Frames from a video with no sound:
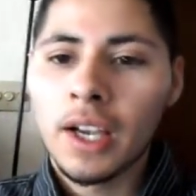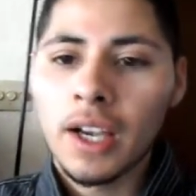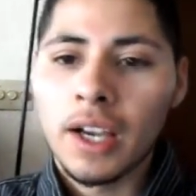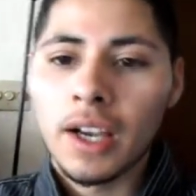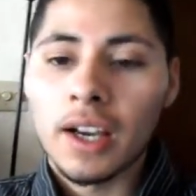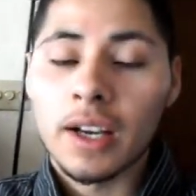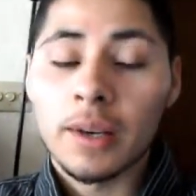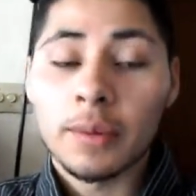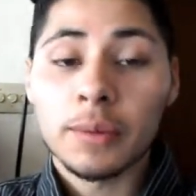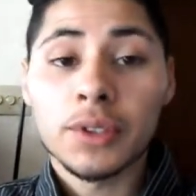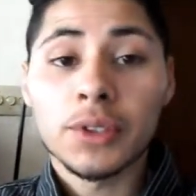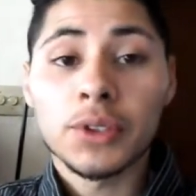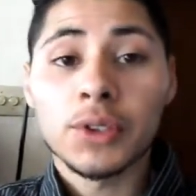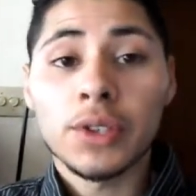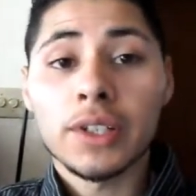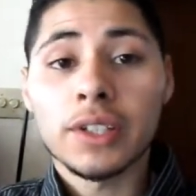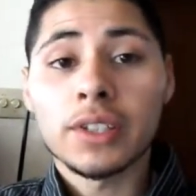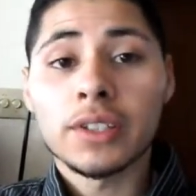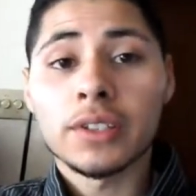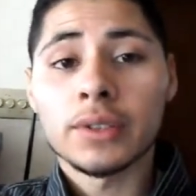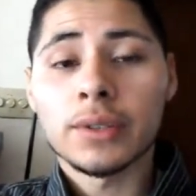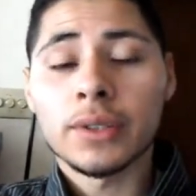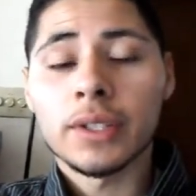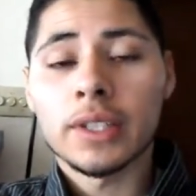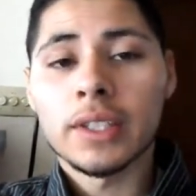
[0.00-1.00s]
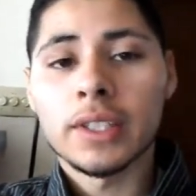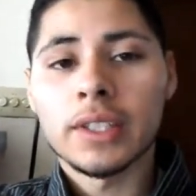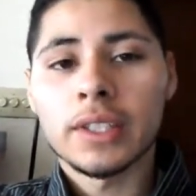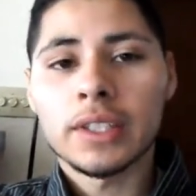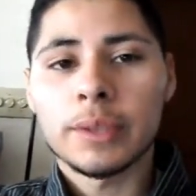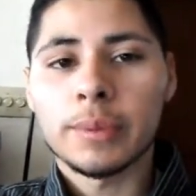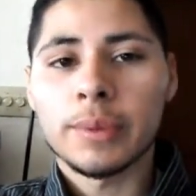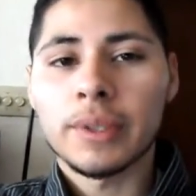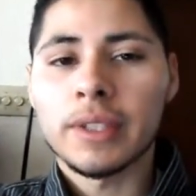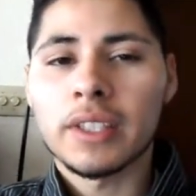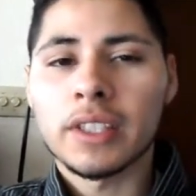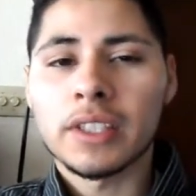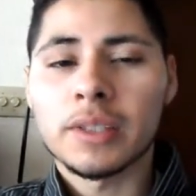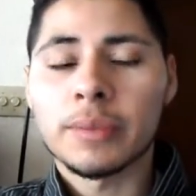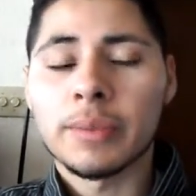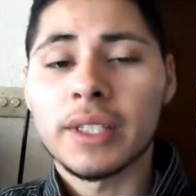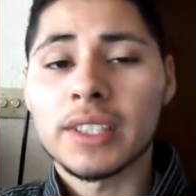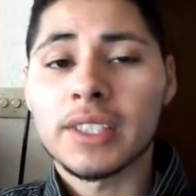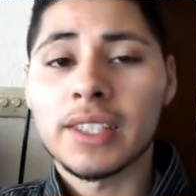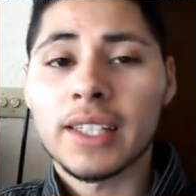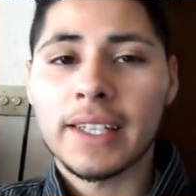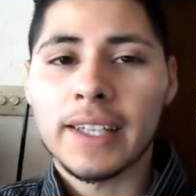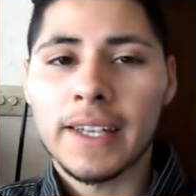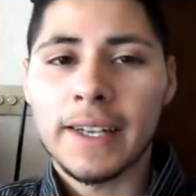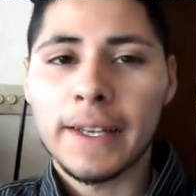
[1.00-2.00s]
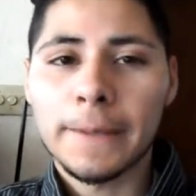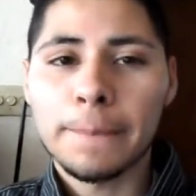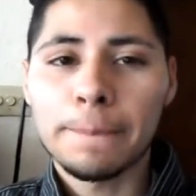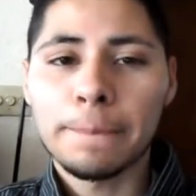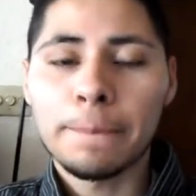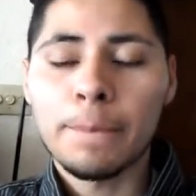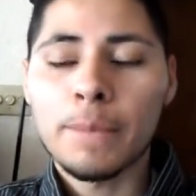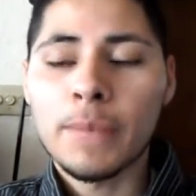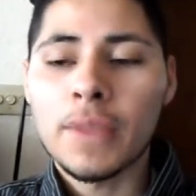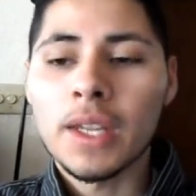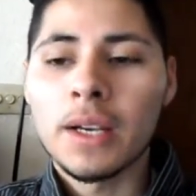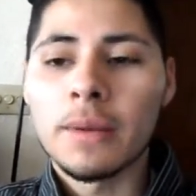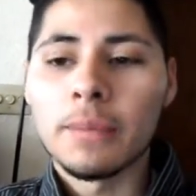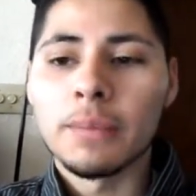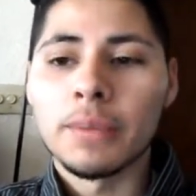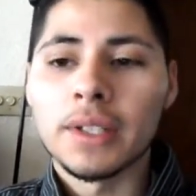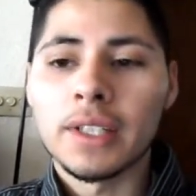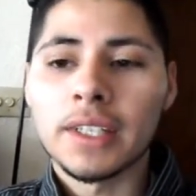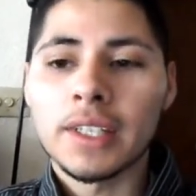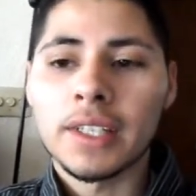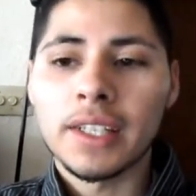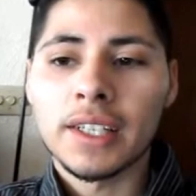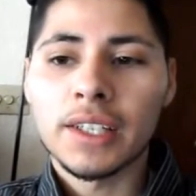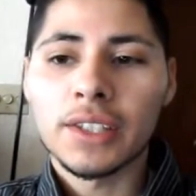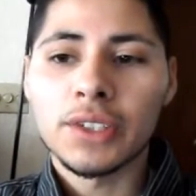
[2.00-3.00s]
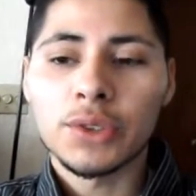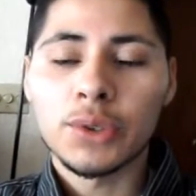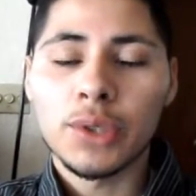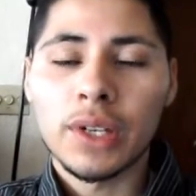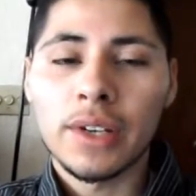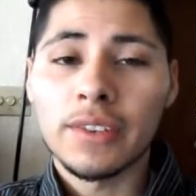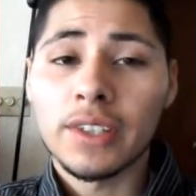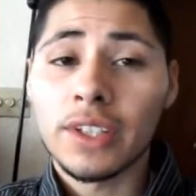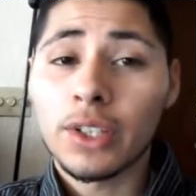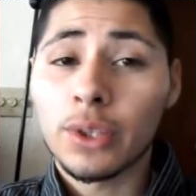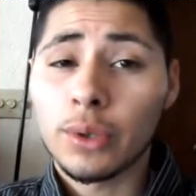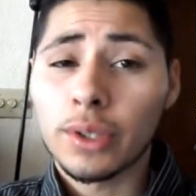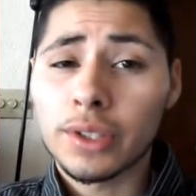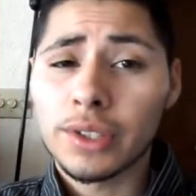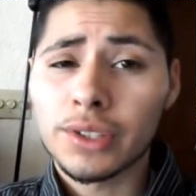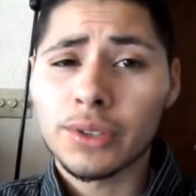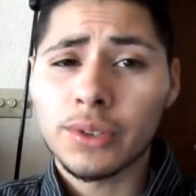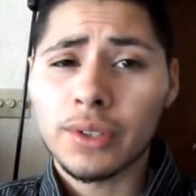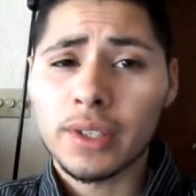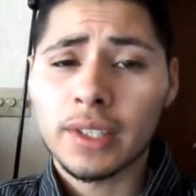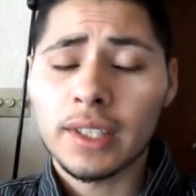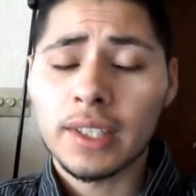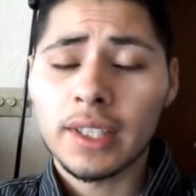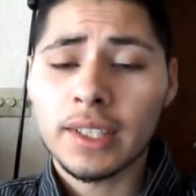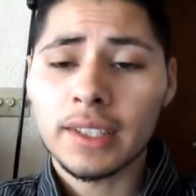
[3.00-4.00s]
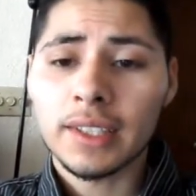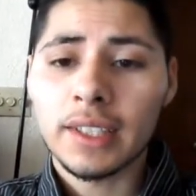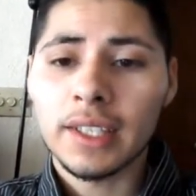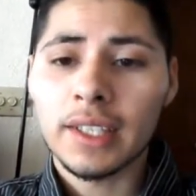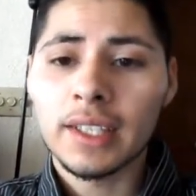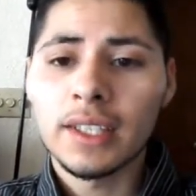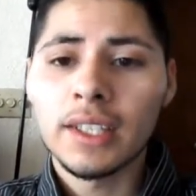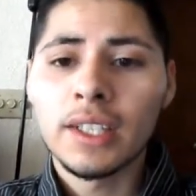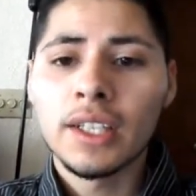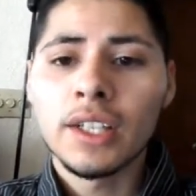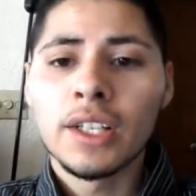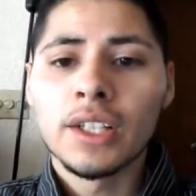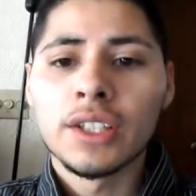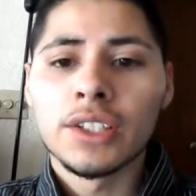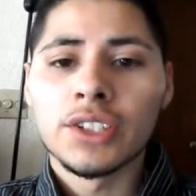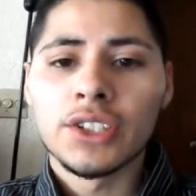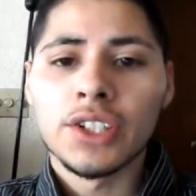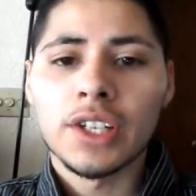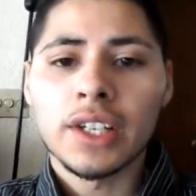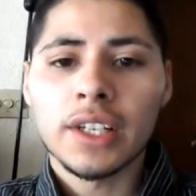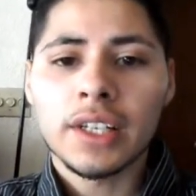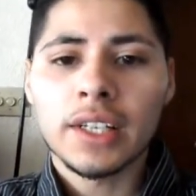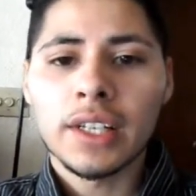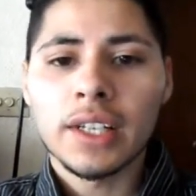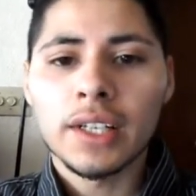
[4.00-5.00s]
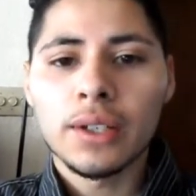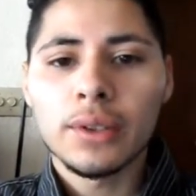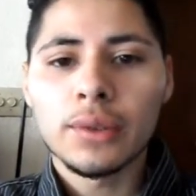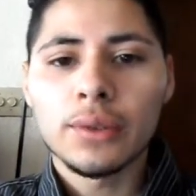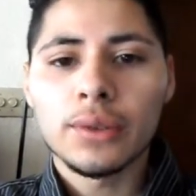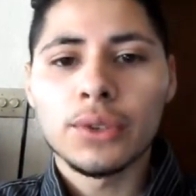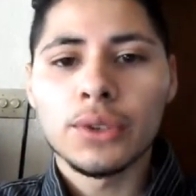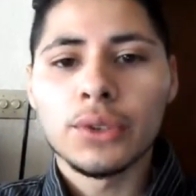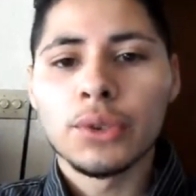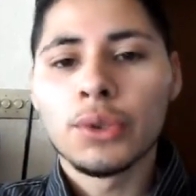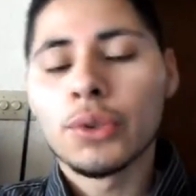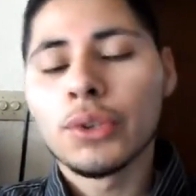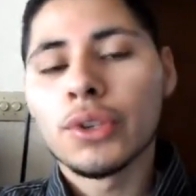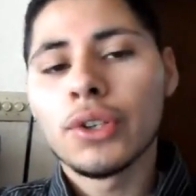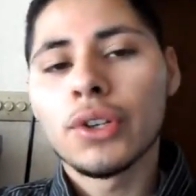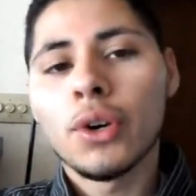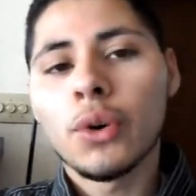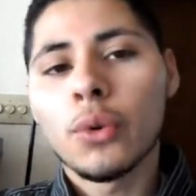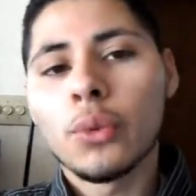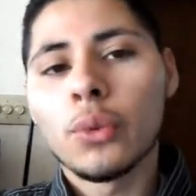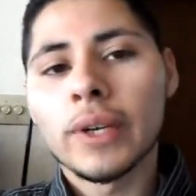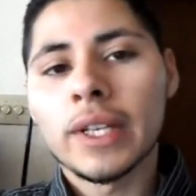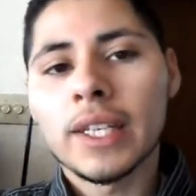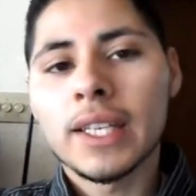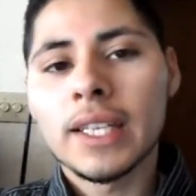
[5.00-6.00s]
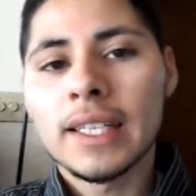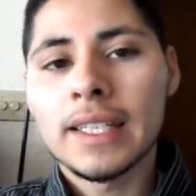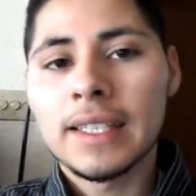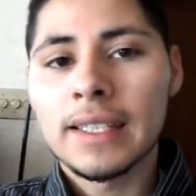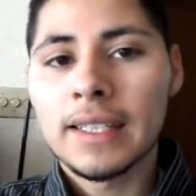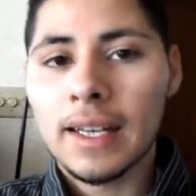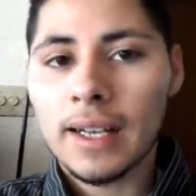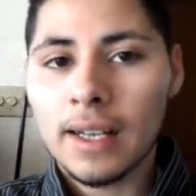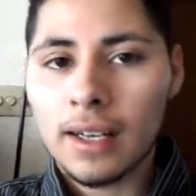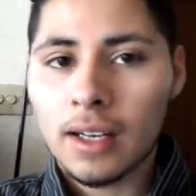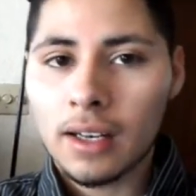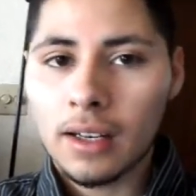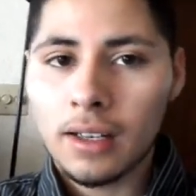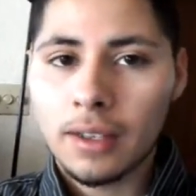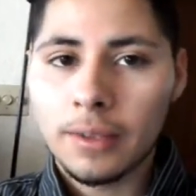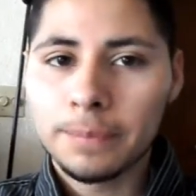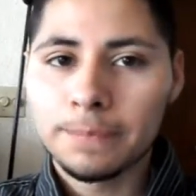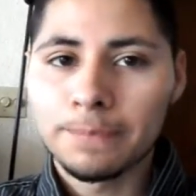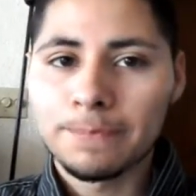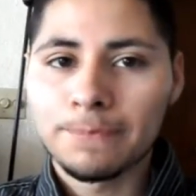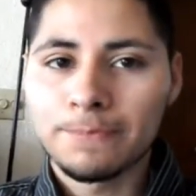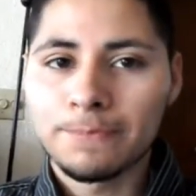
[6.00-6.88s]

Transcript: I'm going to try to explain things best I can, but in case you have any questions or anything like that, check out yugiohwikia.com.